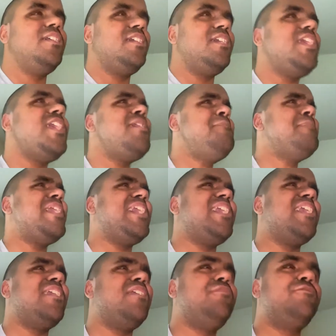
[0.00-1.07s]
he may
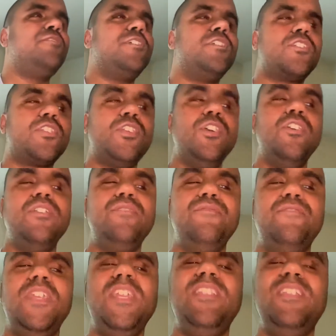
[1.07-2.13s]
have
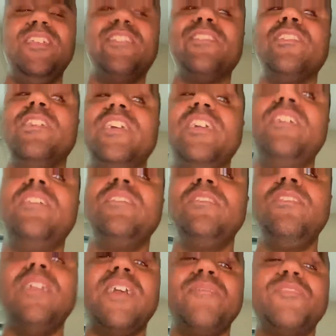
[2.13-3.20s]
conveniently
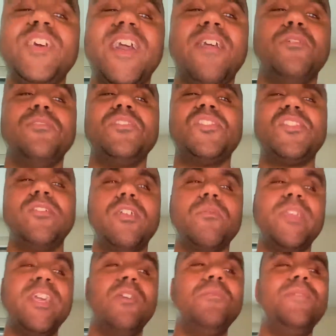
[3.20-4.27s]
left out. So here we
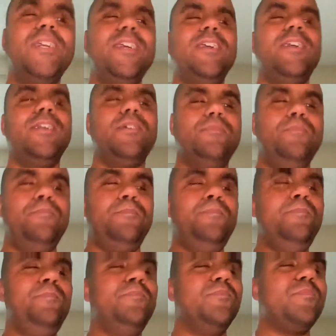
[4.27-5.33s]
go.
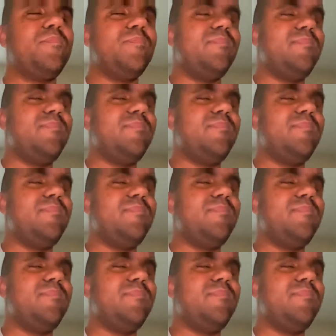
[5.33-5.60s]
And